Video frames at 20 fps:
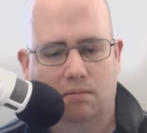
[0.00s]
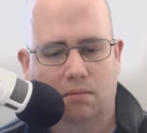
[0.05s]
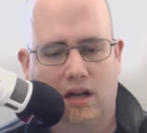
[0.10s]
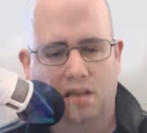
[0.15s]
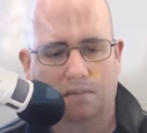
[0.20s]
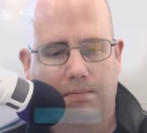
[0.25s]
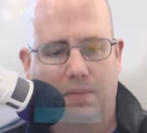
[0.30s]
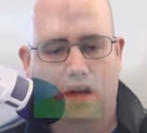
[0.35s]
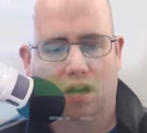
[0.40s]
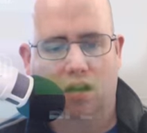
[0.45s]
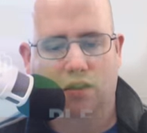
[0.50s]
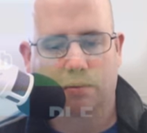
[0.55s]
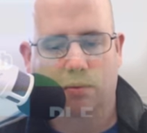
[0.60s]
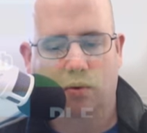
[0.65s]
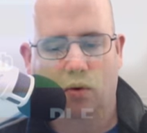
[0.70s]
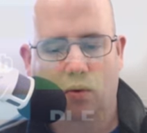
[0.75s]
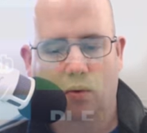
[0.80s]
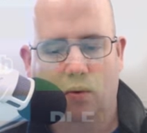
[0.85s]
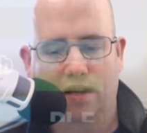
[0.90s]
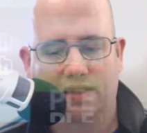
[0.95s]
My
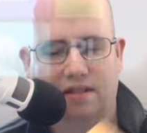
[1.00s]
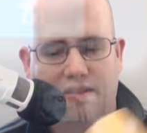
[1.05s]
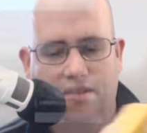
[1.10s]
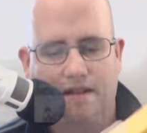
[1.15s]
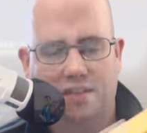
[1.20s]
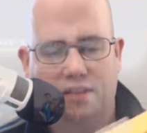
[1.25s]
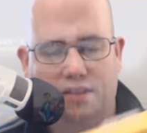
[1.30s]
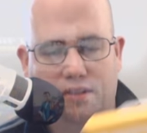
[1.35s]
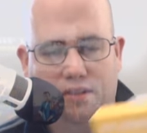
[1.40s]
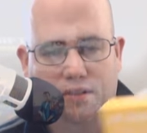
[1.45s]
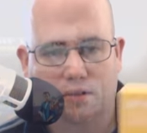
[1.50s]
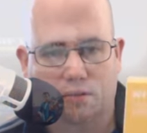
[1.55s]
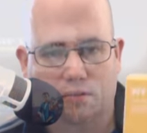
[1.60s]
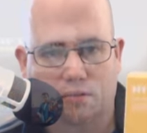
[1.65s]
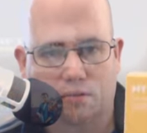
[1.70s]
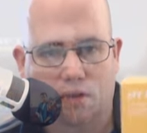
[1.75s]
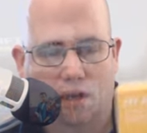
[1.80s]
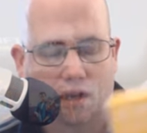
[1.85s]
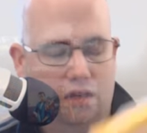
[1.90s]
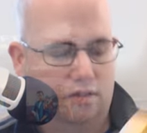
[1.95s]
passport Western
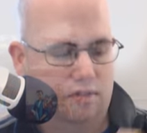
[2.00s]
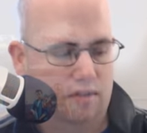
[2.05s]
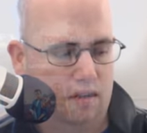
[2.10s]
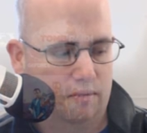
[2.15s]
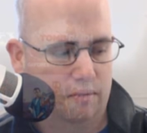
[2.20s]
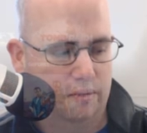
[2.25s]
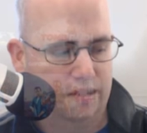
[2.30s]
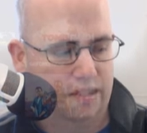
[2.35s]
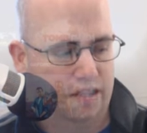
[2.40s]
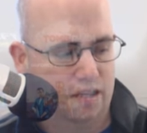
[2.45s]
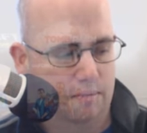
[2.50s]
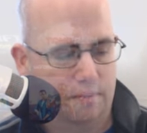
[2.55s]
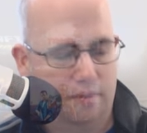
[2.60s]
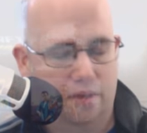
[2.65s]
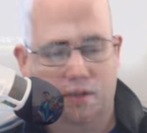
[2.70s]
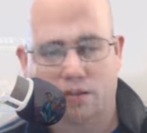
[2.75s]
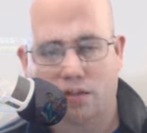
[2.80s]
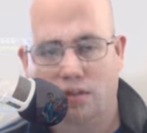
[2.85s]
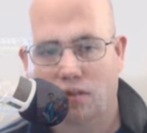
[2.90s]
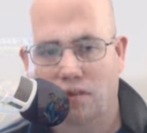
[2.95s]
Digital hard drive, which you can
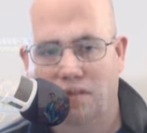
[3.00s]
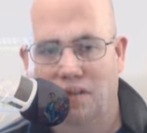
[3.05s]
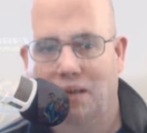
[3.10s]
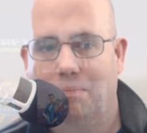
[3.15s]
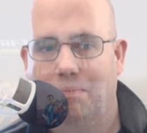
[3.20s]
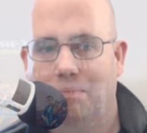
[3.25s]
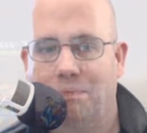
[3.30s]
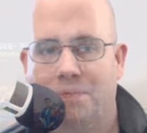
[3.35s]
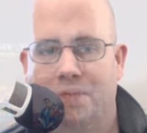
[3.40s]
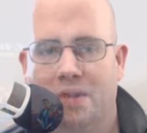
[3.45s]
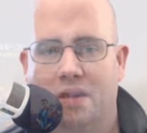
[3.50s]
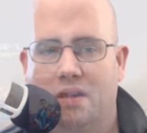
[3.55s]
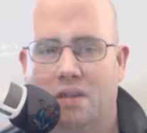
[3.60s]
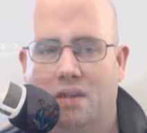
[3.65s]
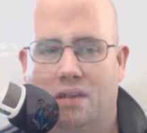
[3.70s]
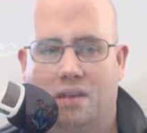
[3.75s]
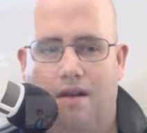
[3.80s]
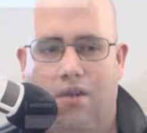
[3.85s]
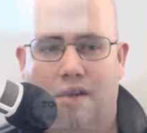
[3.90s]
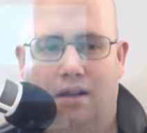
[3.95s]
put your um,
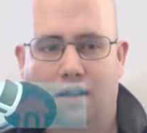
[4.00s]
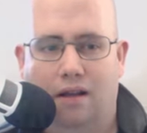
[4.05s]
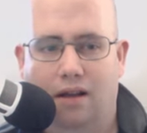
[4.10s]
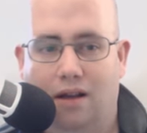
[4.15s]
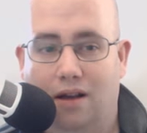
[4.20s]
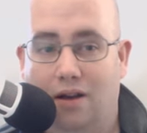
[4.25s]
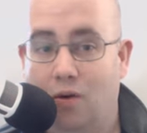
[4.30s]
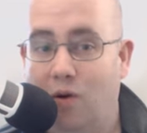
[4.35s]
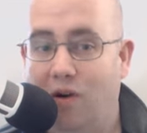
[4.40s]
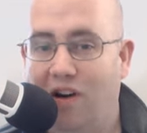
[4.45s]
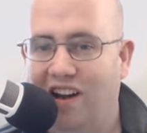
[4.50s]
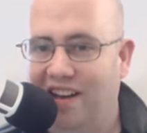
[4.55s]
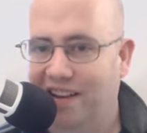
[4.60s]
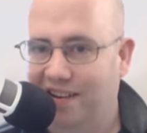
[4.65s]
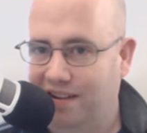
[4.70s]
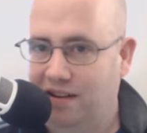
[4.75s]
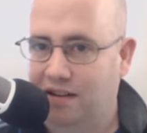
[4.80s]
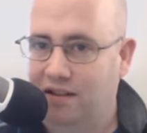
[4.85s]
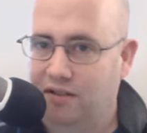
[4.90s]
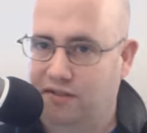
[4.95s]

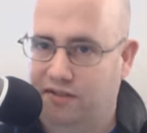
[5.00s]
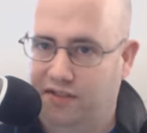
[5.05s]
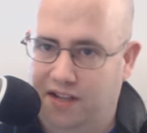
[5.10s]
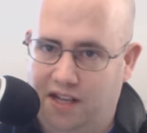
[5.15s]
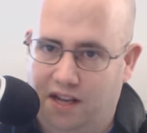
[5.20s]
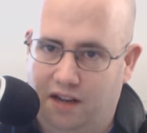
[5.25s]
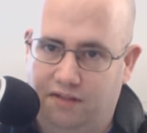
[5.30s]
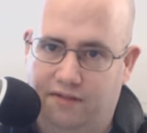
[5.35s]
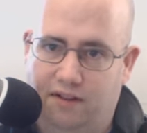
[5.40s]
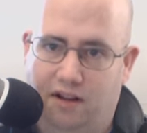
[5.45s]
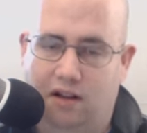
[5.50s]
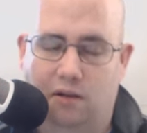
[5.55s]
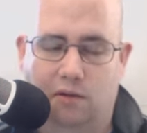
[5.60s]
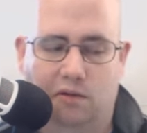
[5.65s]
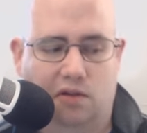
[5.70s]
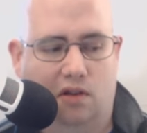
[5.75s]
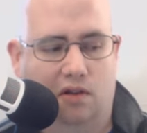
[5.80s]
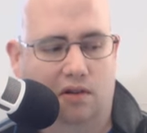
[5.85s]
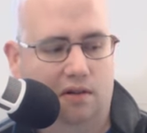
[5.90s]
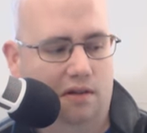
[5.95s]
acquired video
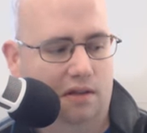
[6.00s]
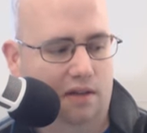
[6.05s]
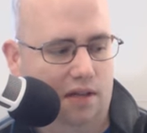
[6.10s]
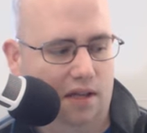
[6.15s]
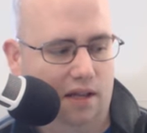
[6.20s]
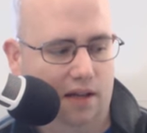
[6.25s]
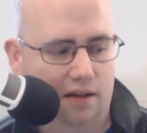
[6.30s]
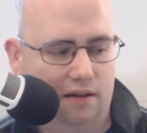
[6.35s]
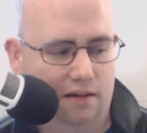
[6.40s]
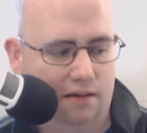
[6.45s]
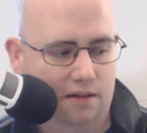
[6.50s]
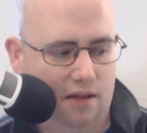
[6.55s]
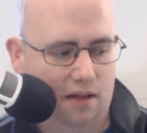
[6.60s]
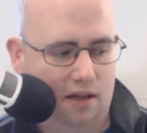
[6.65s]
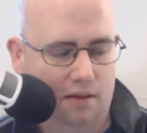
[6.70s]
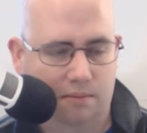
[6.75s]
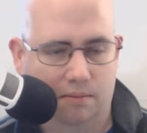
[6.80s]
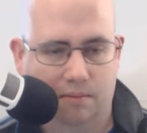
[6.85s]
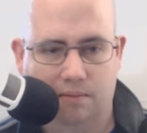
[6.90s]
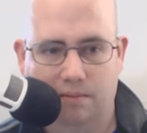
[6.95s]
files on and
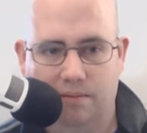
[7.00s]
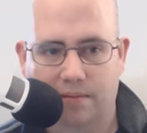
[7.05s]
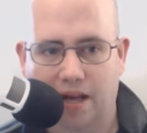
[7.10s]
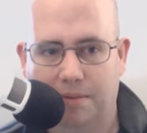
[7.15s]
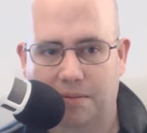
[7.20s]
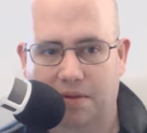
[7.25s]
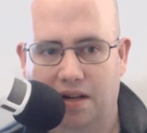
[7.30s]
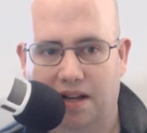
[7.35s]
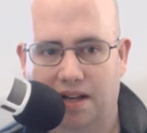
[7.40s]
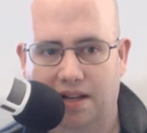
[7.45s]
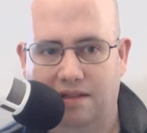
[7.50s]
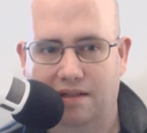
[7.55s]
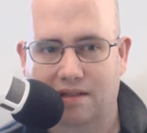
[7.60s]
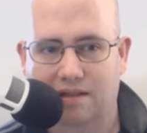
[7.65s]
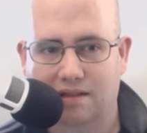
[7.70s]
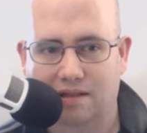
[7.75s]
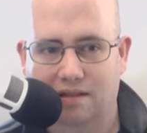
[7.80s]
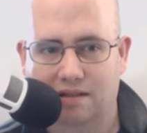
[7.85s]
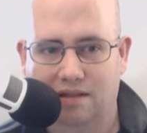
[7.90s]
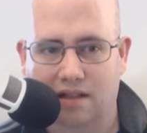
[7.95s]
um,
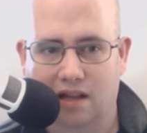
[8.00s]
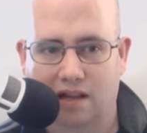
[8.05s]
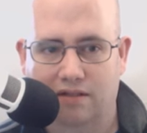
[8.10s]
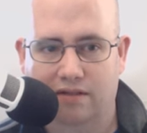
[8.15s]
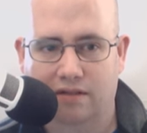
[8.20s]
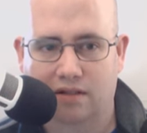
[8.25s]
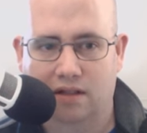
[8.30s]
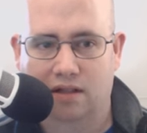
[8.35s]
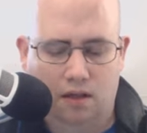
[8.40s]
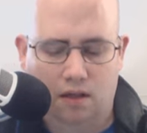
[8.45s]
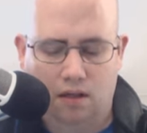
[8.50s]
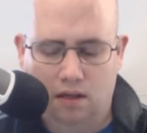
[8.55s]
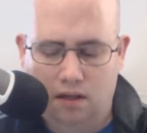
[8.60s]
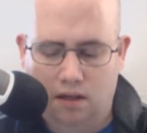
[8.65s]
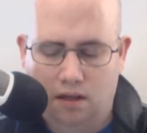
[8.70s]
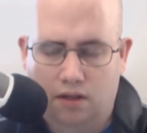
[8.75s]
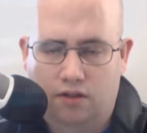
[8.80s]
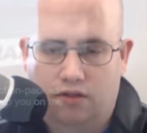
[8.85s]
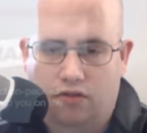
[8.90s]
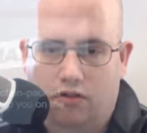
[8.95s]
emulators and stuff.
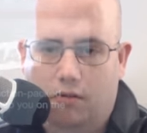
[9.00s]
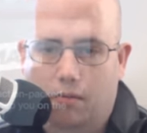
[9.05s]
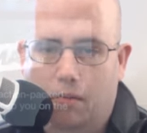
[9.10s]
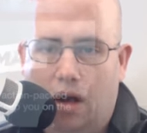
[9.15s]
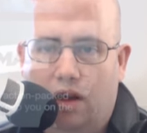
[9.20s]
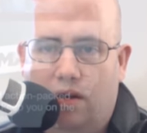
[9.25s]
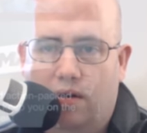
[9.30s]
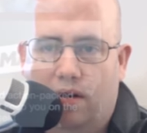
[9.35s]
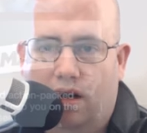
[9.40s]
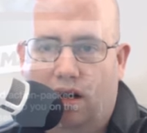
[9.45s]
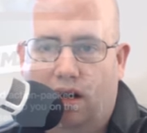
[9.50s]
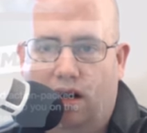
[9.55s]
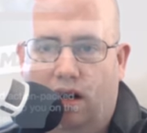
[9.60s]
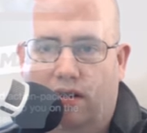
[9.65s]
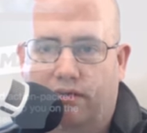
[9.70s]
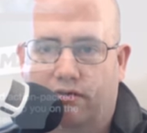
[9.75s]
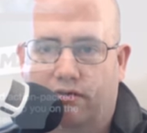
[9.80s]
The remote uh,